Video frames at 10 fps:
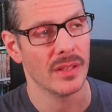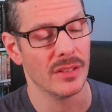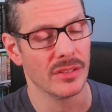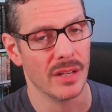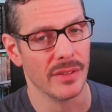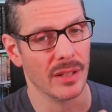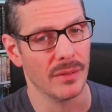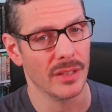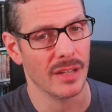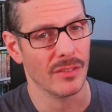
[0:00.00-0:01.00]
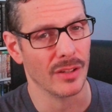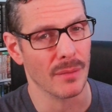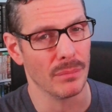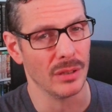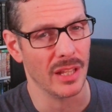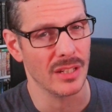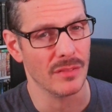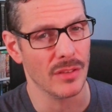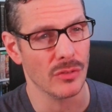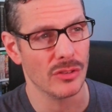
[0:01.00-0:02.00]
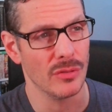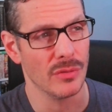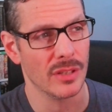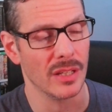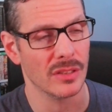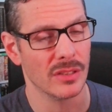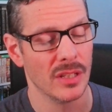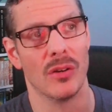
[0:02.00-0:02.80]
It's kind of like a kind of like a blend of those two things.